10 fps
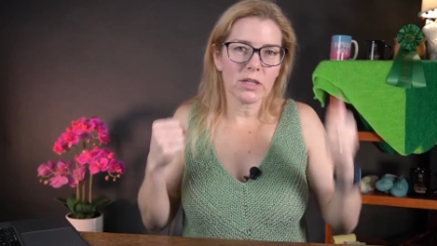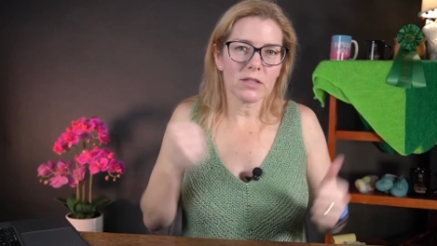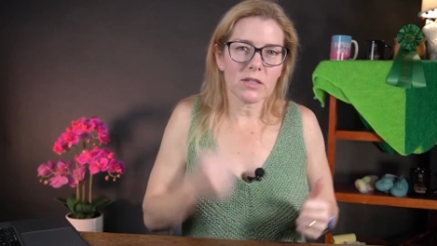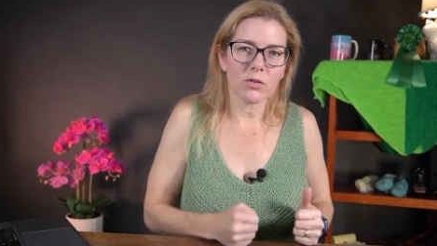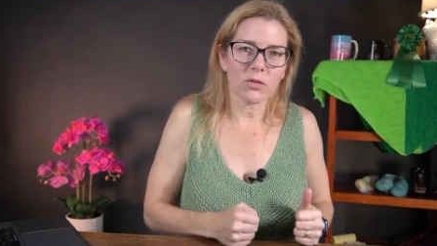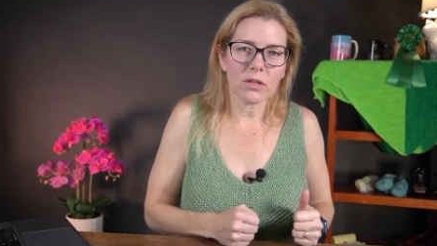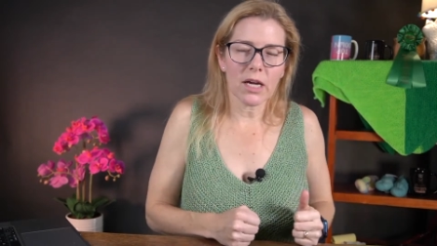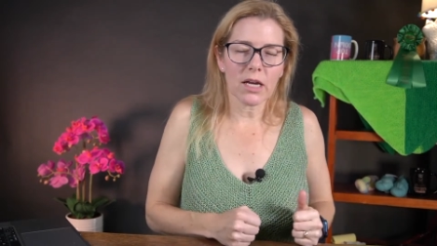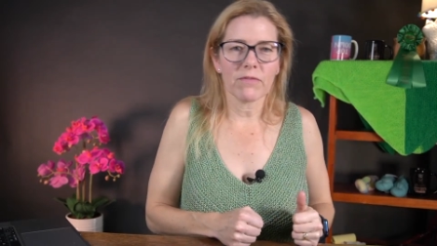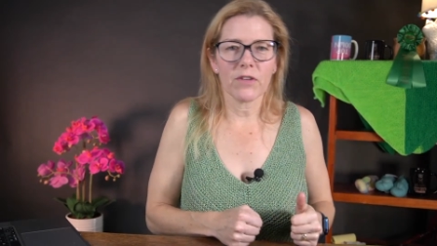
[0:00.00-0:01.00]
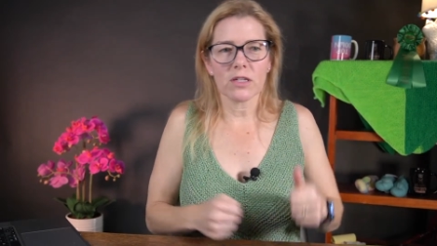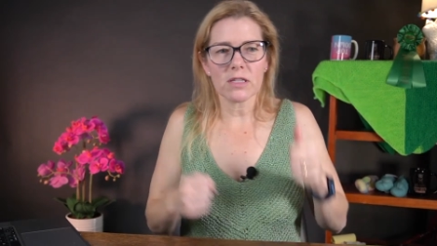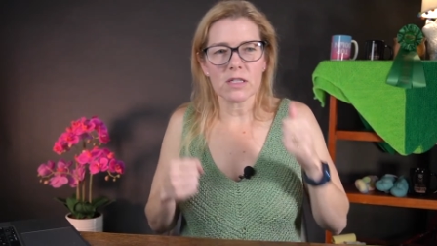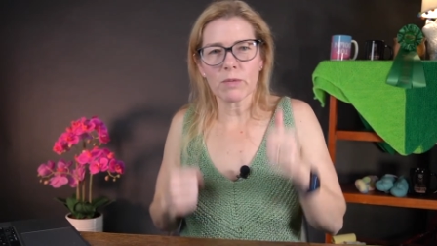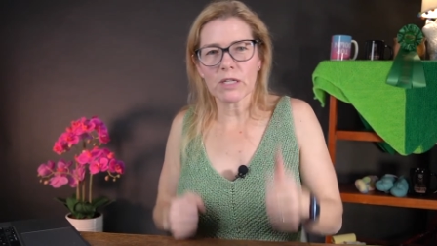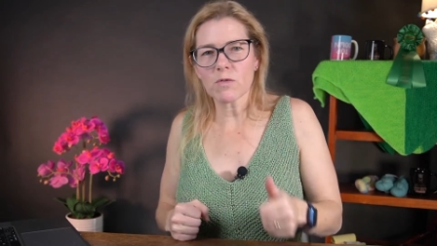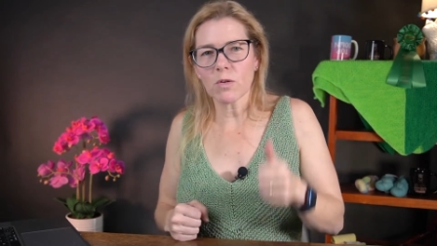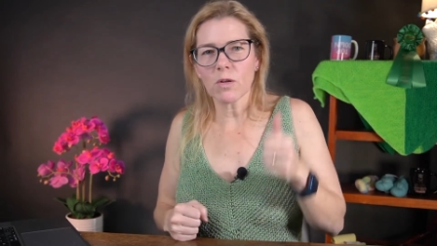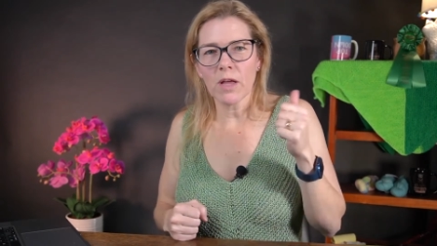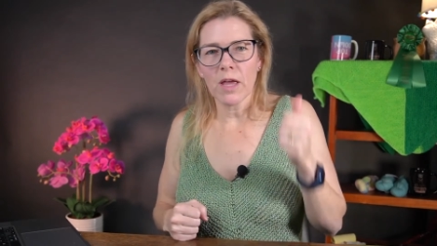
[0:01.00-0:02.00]
It's, got very
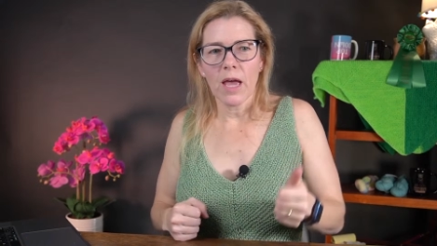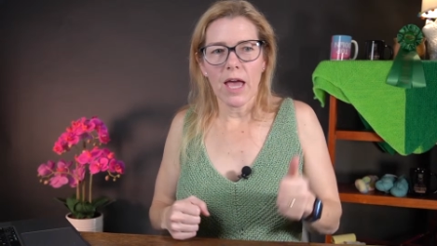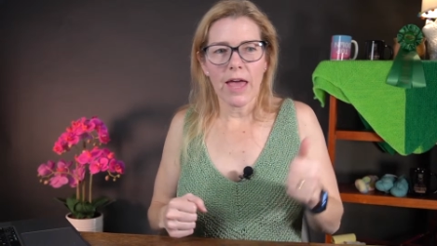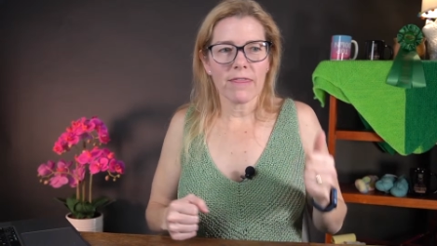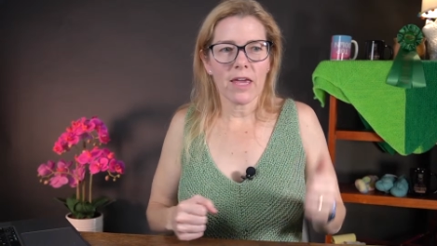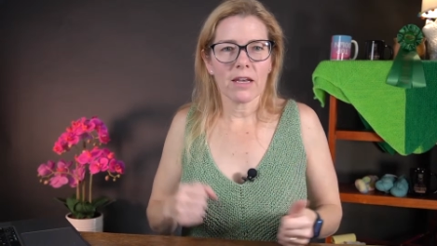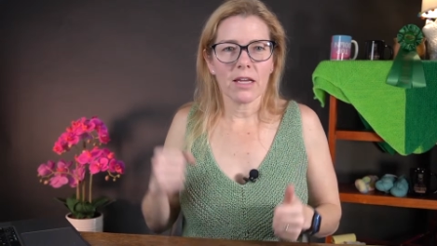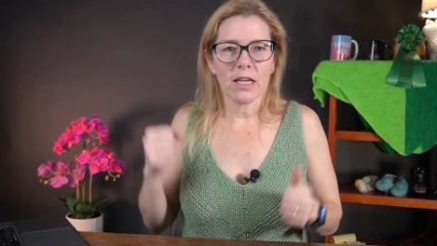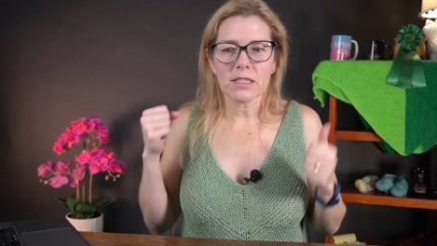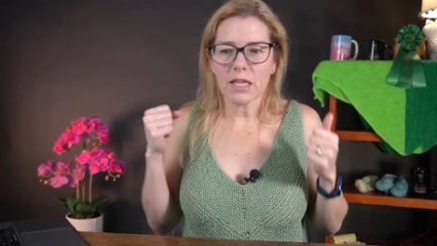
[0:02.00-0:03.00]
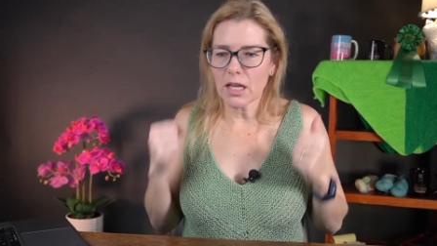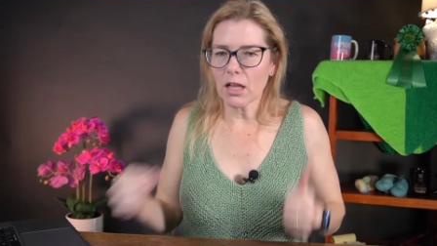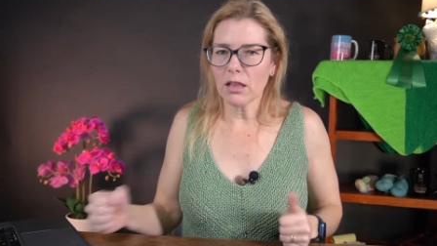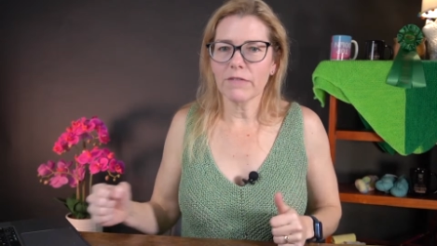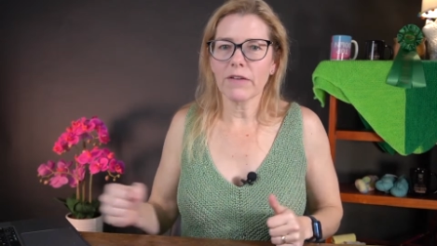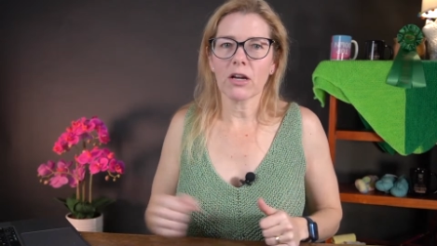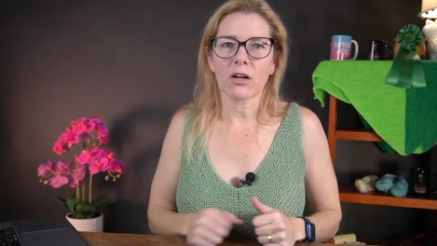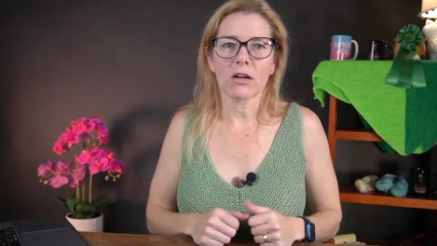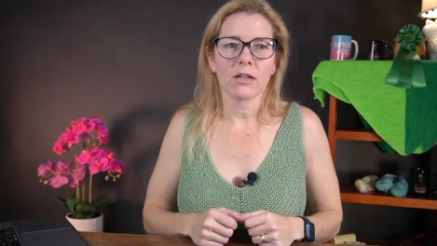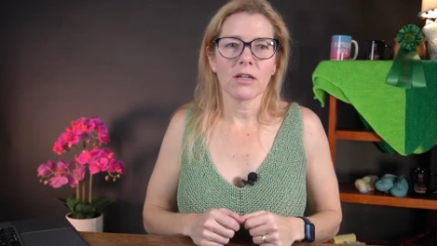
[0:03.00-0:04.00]
suspenseful, and then it's like a
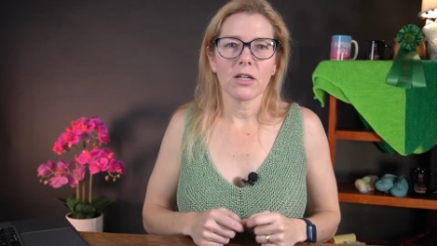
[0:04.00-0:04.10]
cliffhanger.